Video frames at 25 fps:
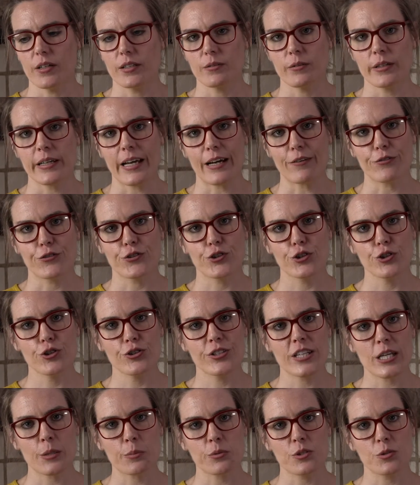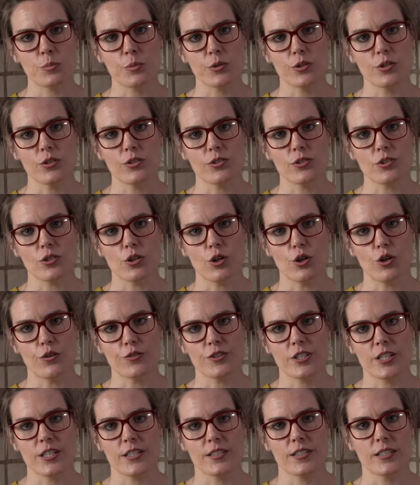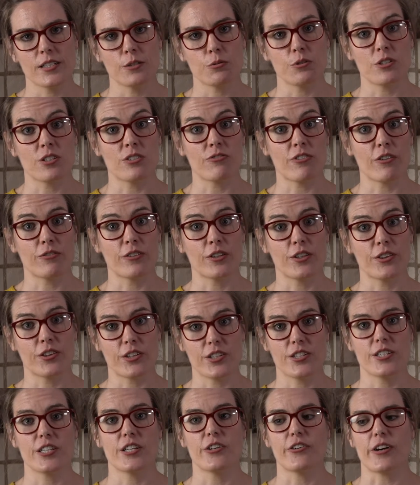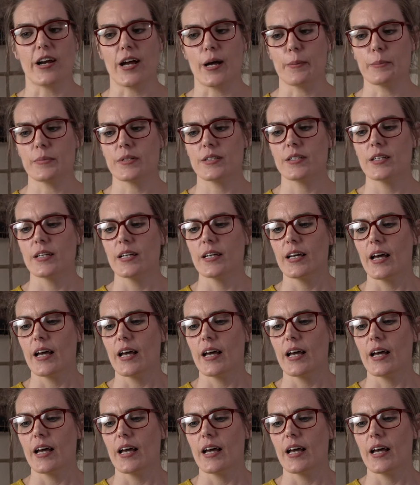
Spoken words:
we have 2 tablespoons of chia seeds, which is roughly 30 grams.